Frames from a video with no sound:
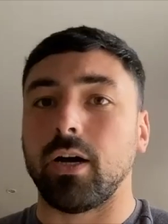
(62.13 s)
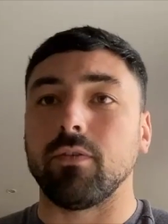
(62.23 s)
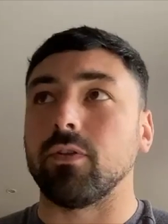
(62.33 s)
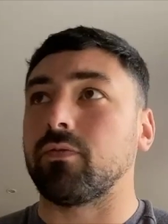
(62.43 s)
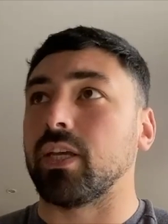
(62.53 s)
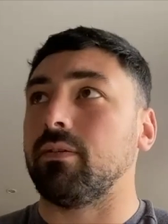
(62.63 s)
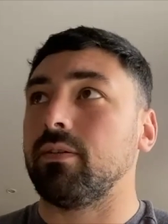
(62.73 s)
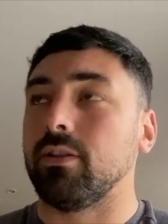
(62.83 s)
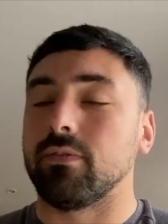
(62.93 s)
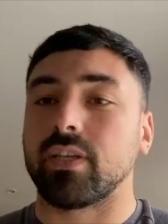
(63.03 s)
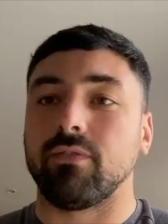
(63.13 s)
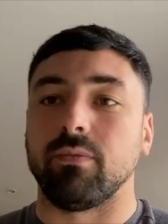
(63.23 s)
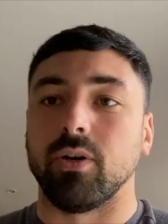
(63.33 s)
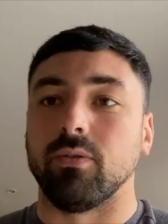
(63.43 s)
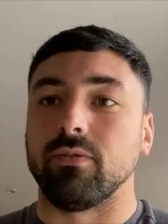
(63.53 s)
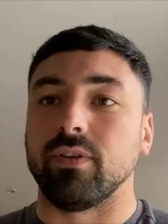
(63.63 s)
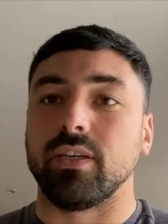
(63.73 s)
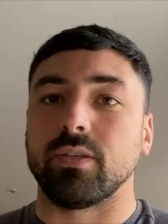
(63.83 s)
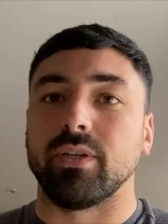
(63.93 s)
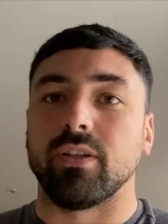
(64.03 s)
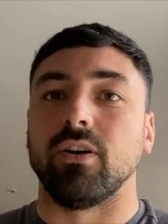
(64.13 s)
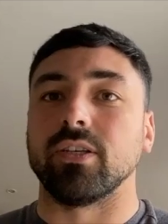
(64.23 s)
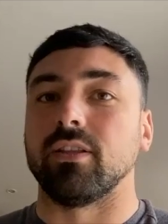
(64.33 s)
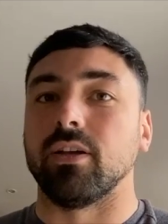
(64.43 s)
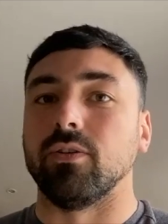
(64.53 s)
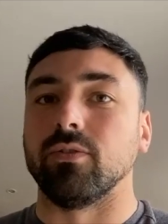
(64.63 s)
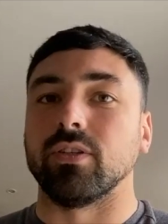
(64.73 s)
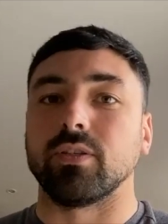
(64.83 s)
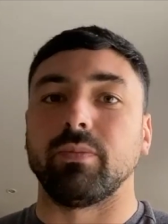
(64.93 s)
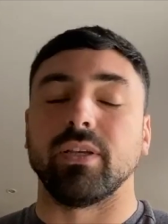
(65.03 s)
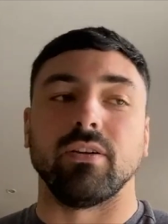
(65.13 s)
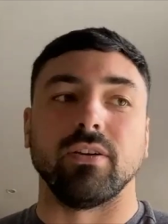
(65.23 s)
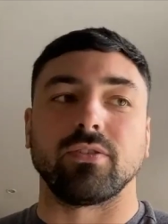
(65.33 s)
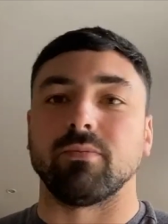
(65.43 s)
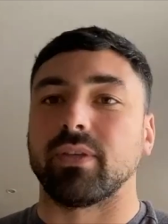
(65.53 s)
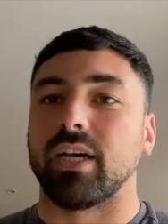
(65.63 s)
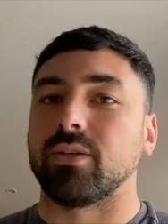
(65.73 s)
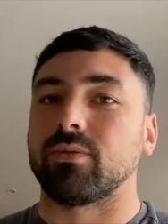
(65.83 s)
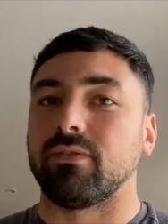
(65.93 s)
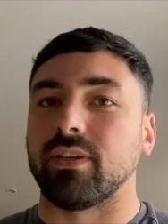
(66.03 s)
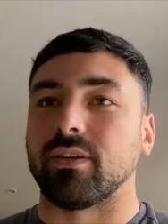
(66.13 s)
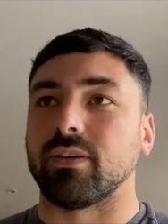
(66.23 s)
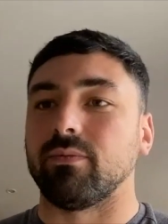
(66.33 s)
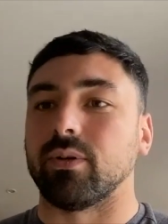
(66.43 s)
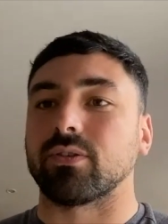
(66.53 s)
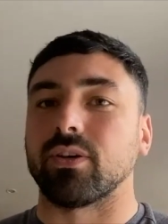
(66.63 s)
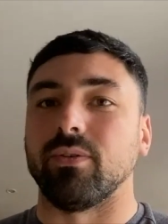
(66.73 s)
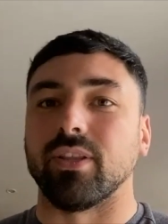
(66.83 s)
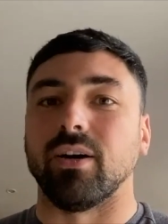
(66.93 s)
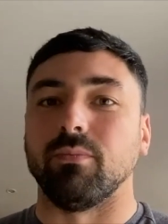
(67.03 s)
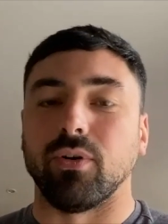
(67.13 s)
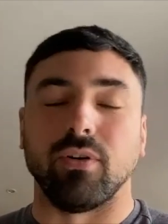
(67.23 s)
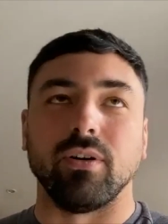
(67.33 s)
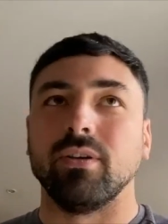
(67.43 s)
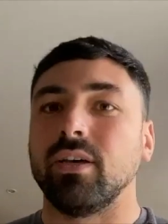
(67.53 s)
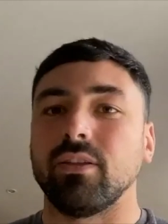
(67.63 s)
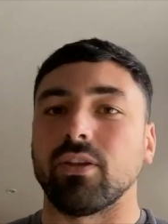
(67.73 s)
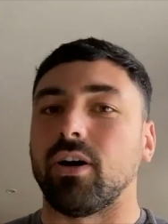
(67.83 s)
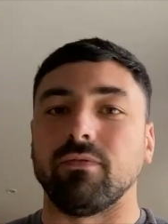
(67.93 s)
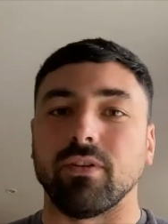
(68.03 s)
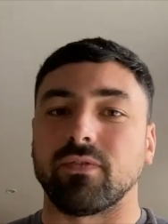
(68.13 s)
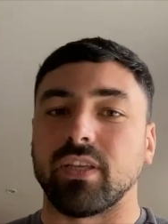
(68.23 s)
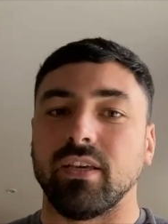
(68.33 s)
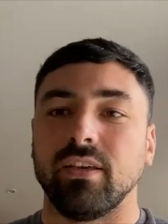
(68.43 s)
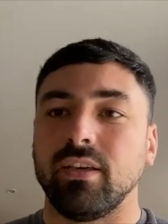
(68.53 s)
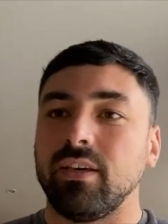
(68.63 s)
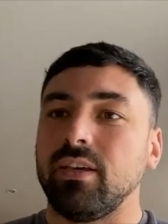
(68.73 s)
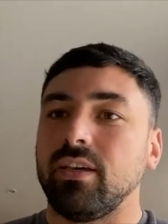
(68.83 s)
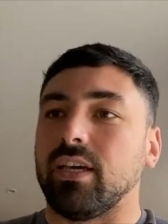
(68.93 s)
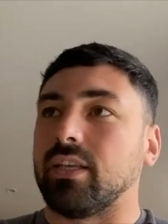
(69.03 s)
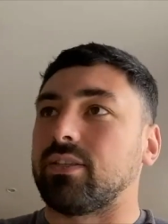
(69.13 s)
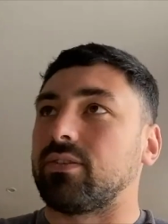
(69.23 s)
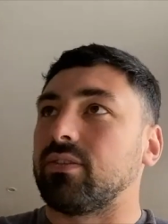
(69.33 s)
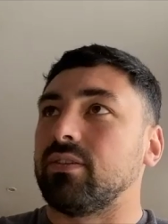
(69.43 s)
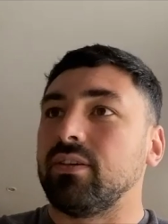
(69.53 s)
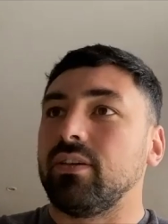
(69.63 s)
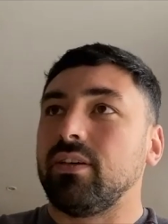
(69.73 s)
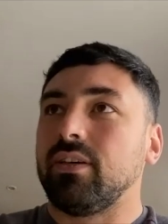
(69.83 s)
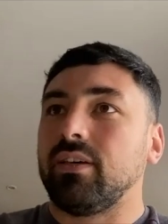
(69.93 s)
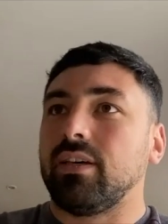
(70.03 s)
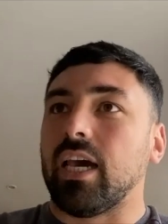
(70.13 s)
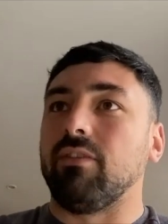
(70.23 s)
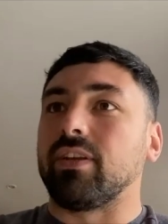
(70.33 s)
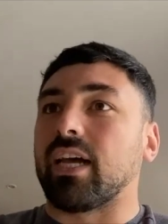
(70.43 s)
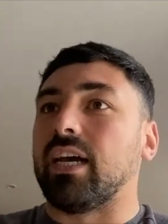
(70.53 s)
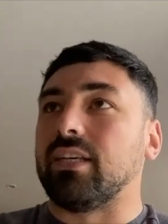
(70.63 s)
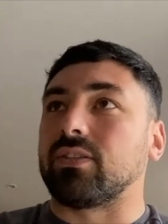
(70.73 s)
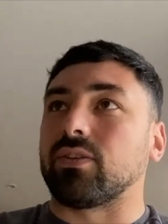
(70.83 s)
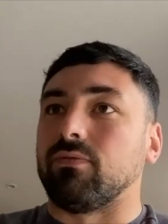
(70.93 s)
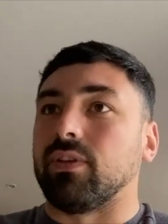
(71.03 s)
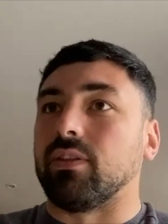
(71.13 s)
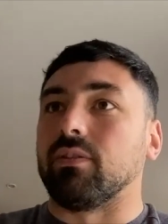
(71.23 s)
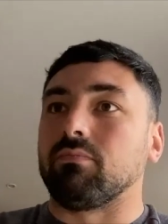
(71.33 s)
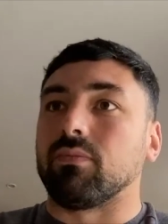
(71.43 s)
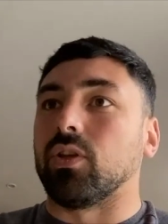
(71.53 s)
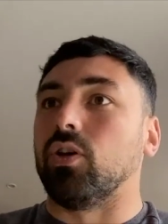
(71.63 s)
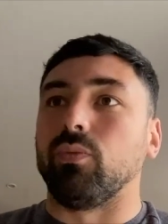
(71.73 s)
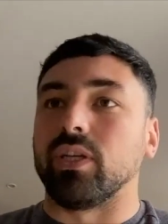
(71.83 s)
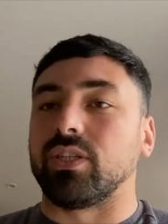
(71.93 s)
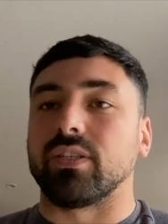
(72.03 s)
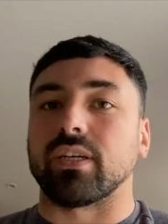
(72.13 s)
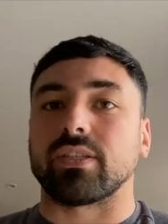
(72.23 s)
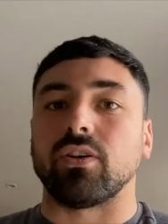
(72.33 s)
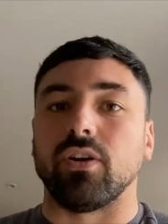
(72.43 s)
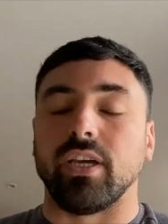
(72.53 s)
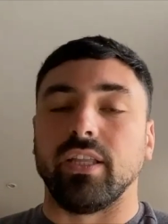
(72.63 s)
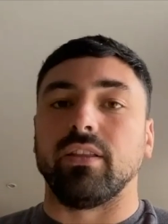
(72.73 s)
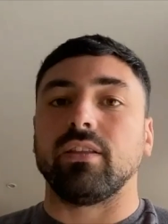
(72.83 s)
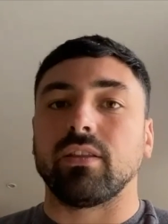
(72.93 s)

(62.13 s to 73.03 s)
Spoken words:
I've loved it, loved every moment of it. It's been highs and lows, and it's been like some days where I think, what's going on? But no, I've loved it. It's every day is something new, which is exciting.